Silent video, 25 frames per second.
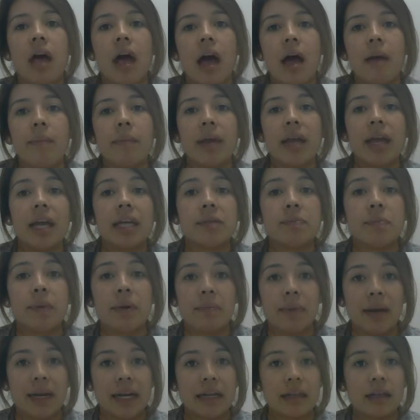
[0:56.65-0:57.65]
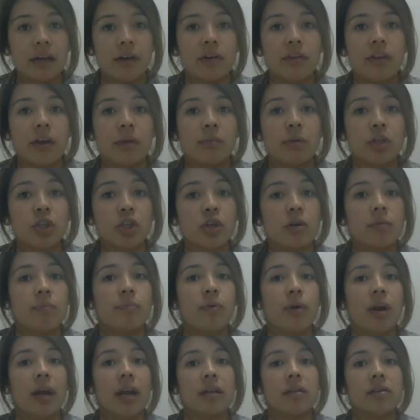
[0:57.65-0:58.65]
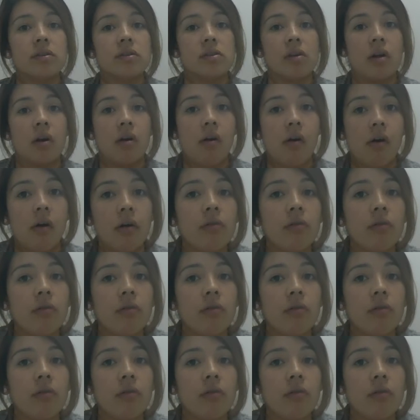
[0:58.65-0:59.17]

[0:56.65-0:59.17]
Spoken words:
it has been made clear that mature brains are